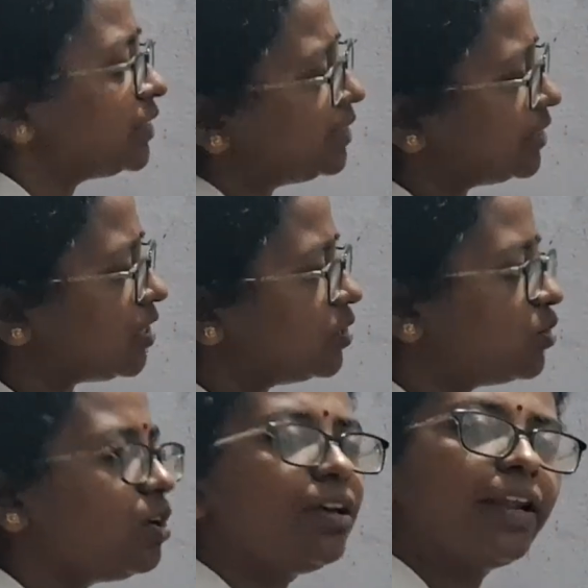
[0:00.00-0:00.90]
it is
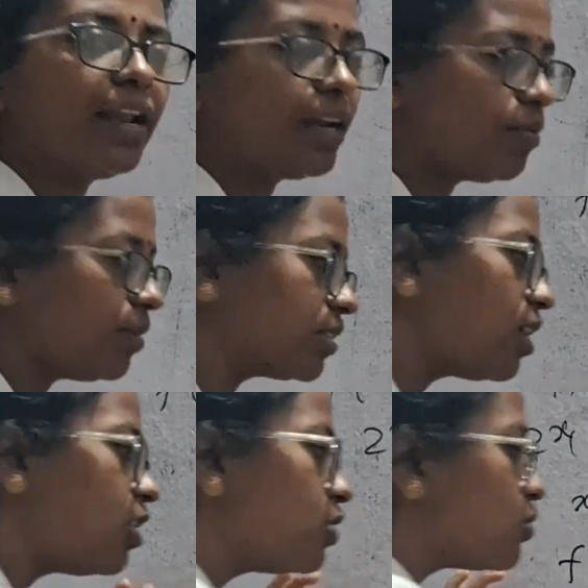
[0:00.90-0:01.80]
also real numbers.
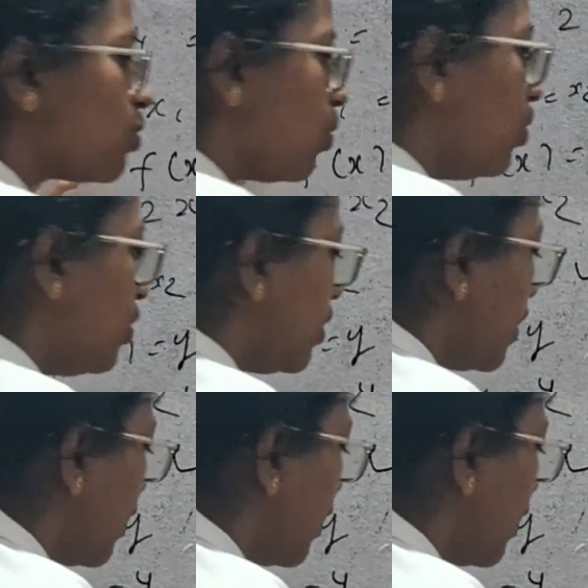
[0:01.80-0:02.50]
So